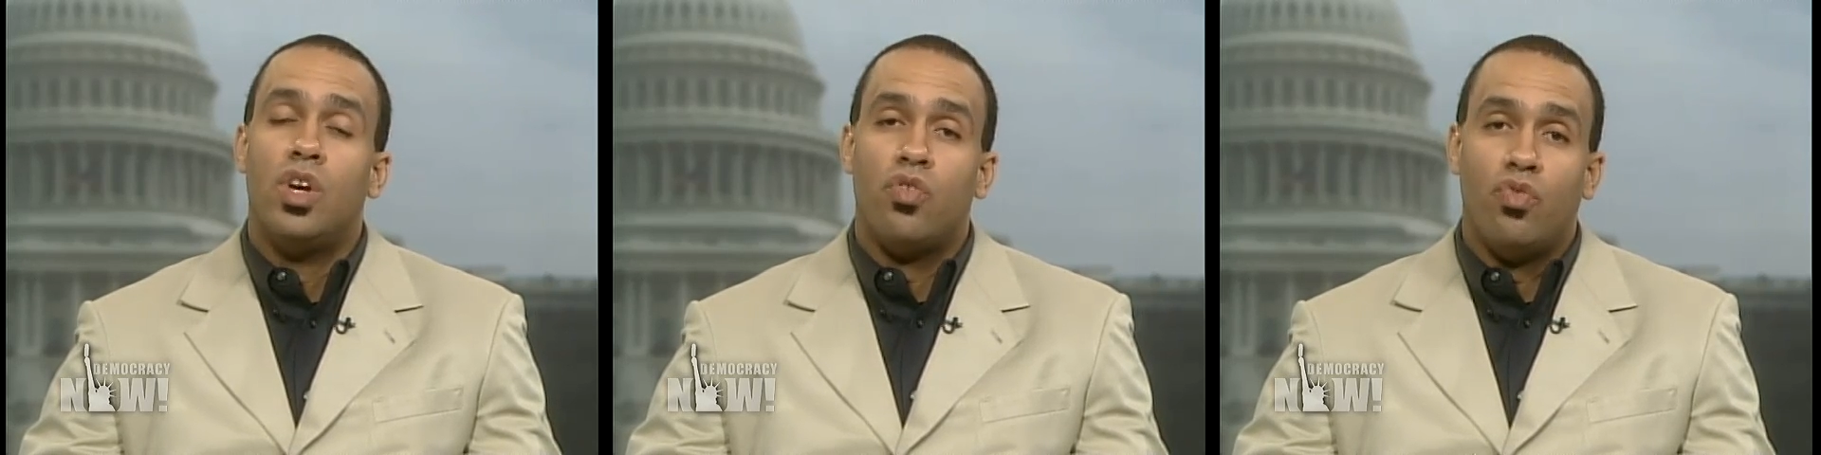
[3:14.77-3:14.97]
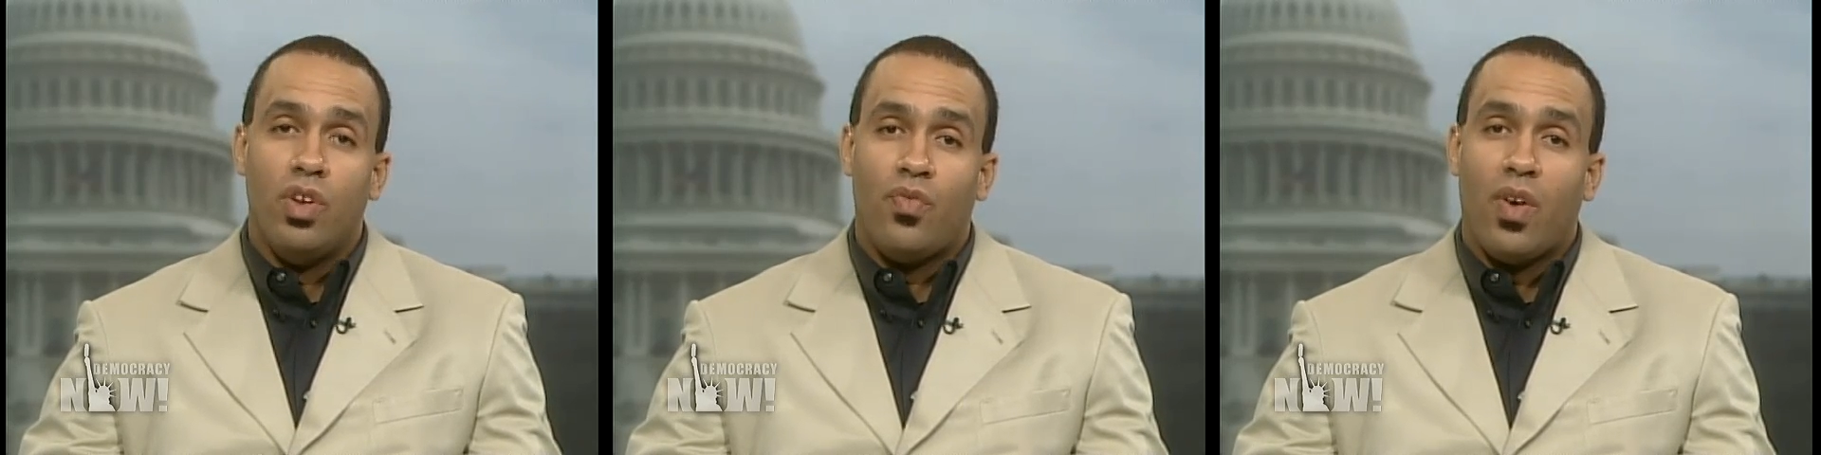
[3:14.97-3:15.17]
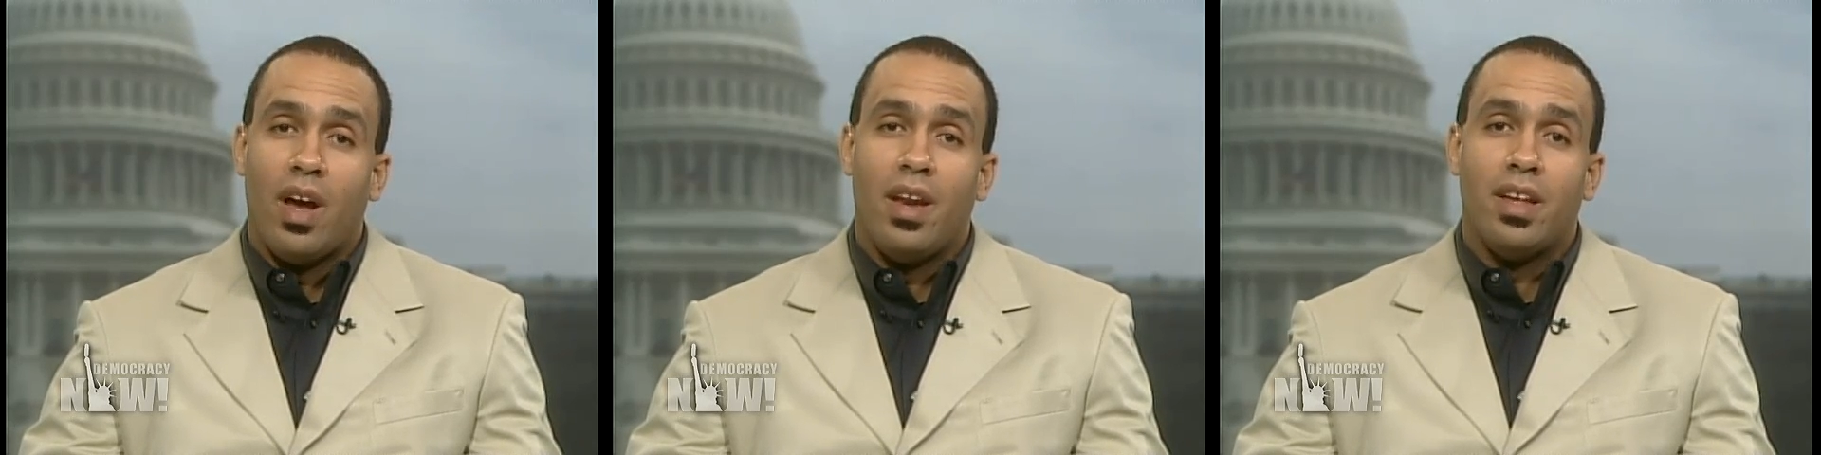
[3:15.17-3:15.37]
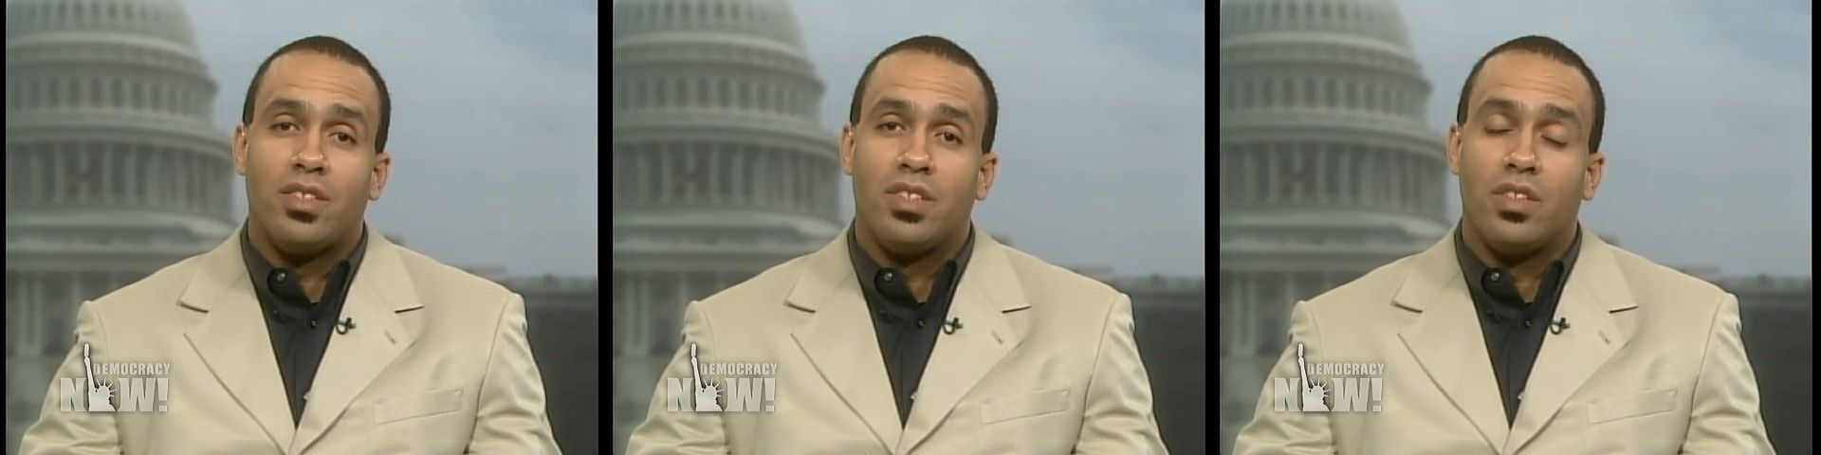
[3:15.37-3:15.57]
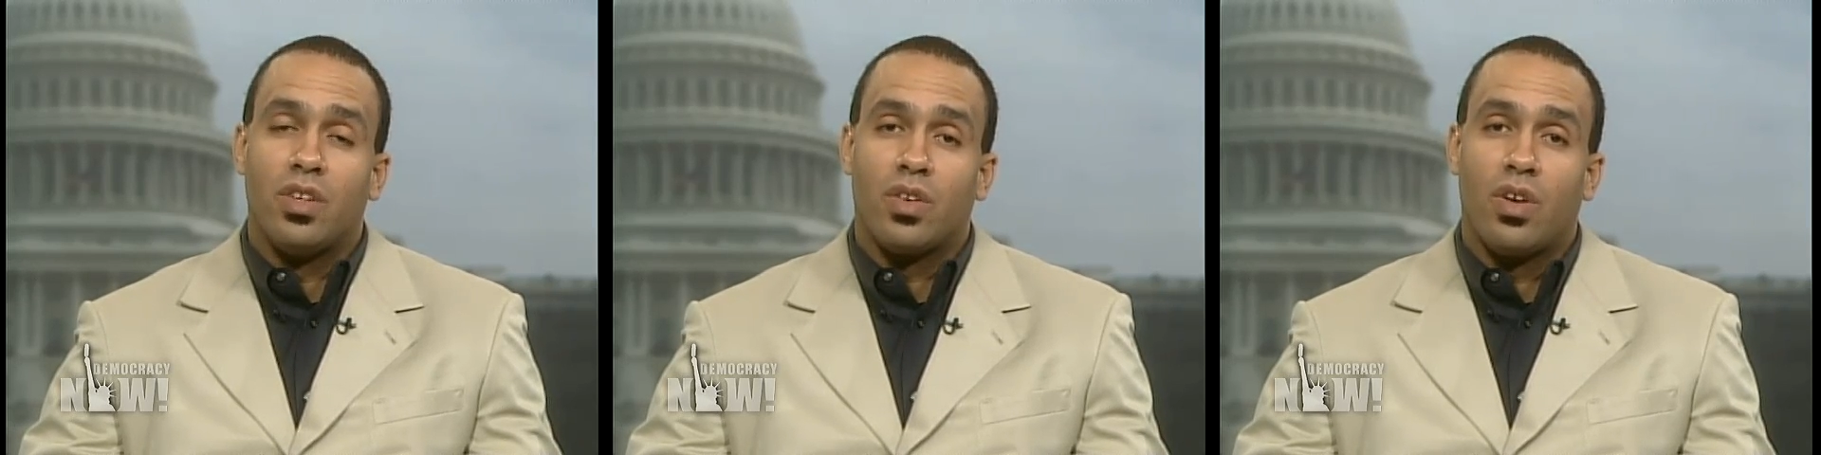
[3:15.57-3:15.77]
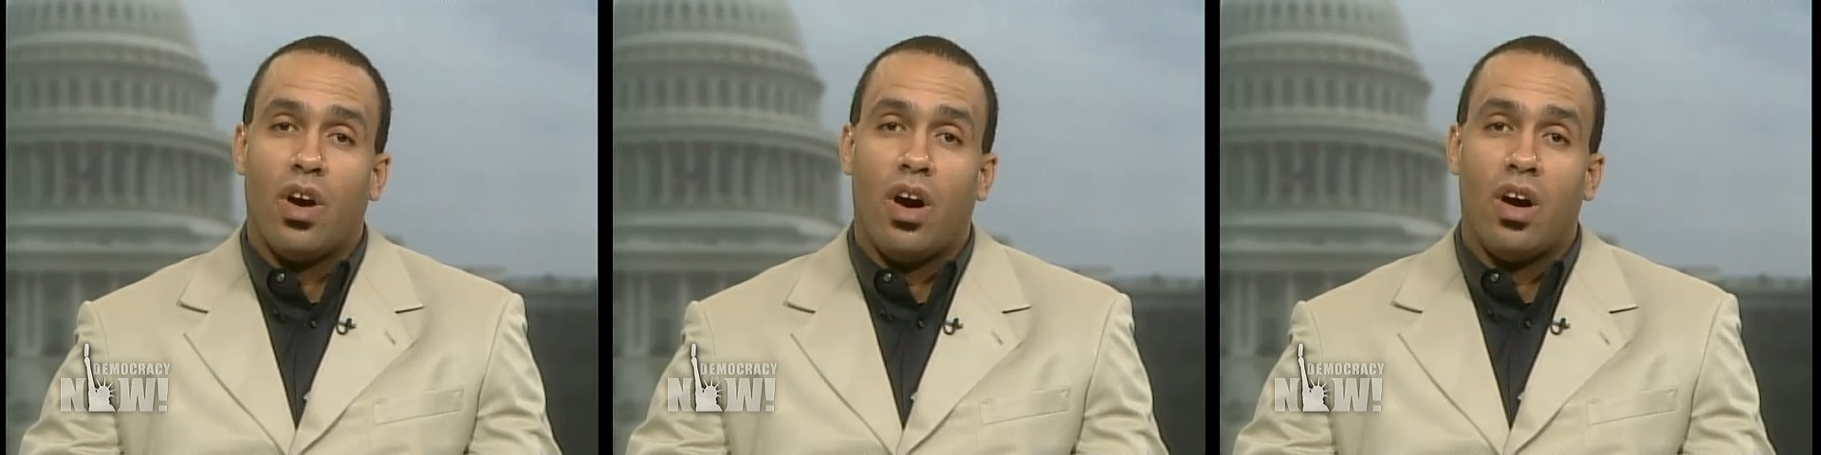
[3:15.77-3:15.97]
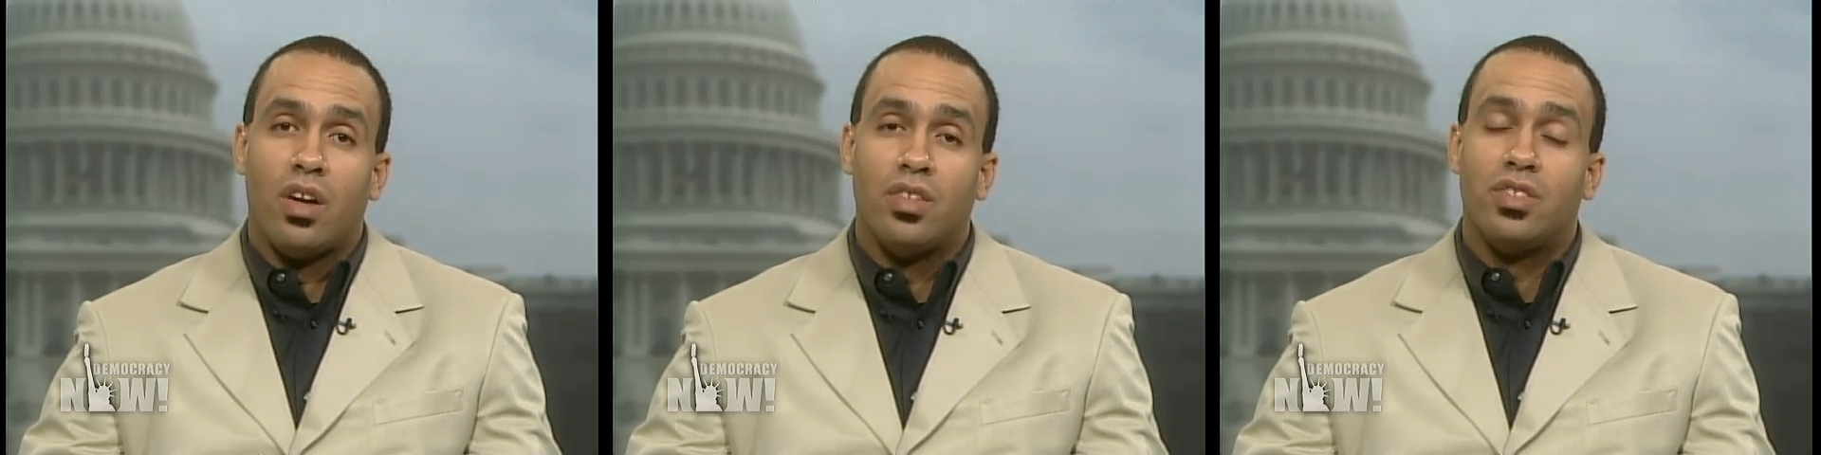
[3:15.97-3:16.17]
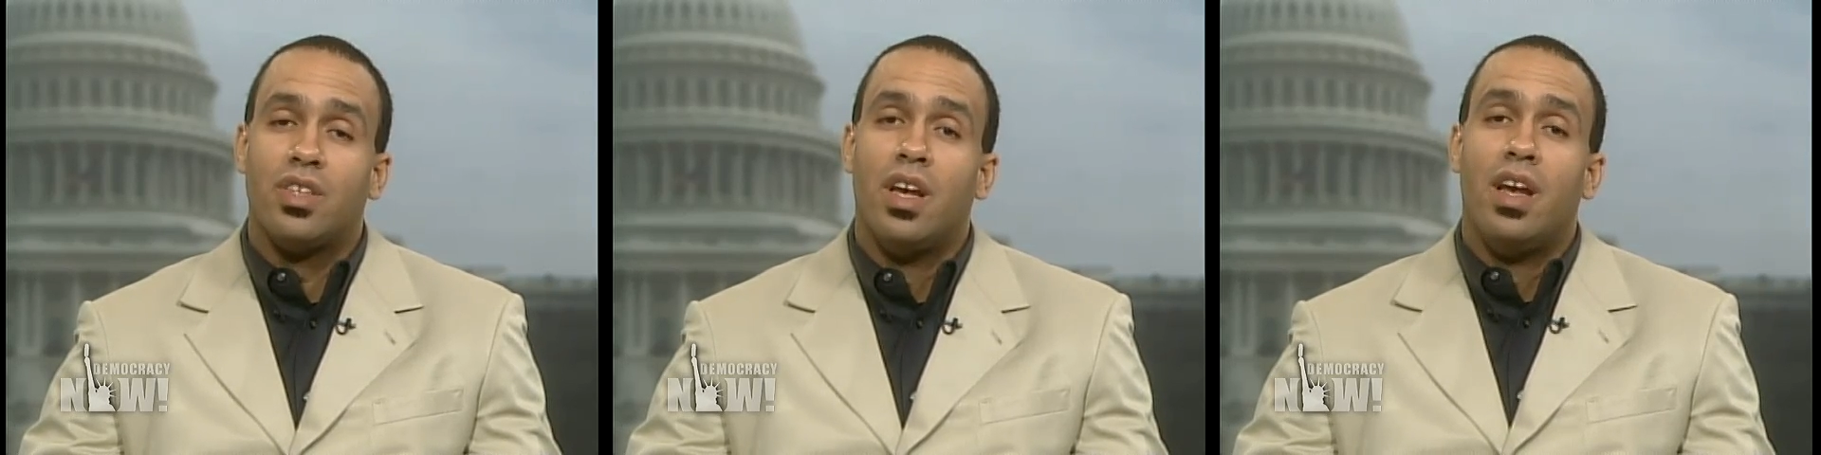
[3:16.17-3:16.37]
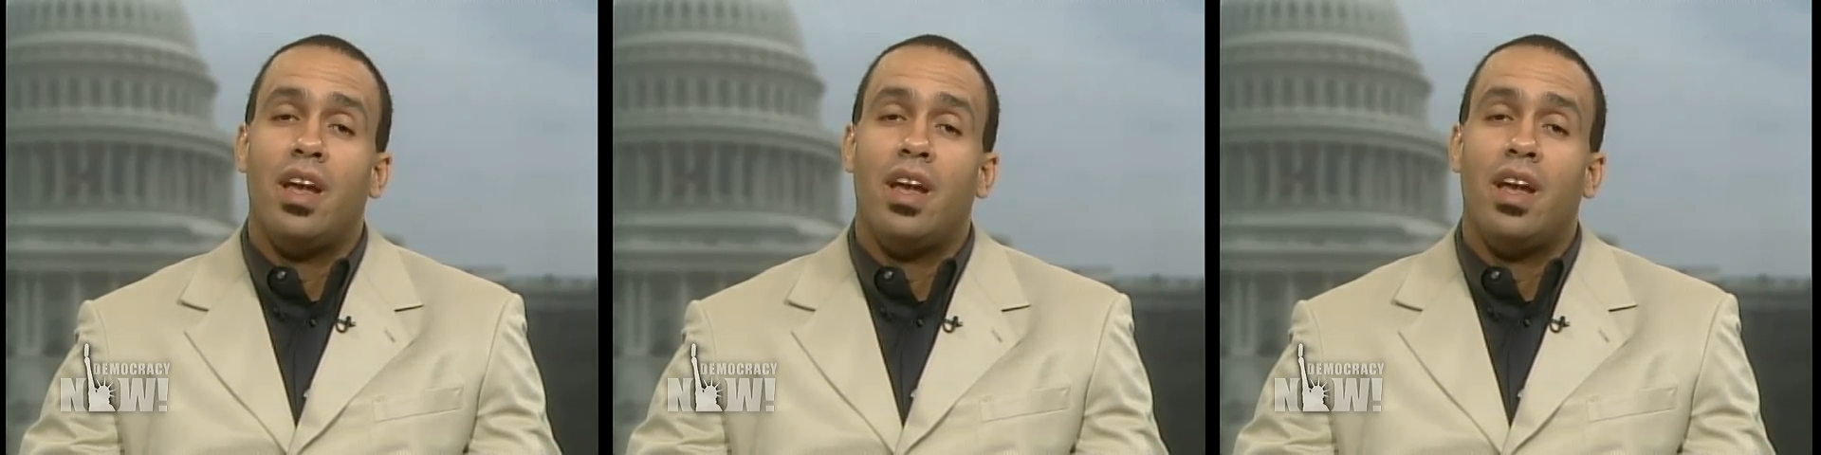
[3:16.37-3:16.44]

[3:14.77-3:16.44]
refinancing their cars,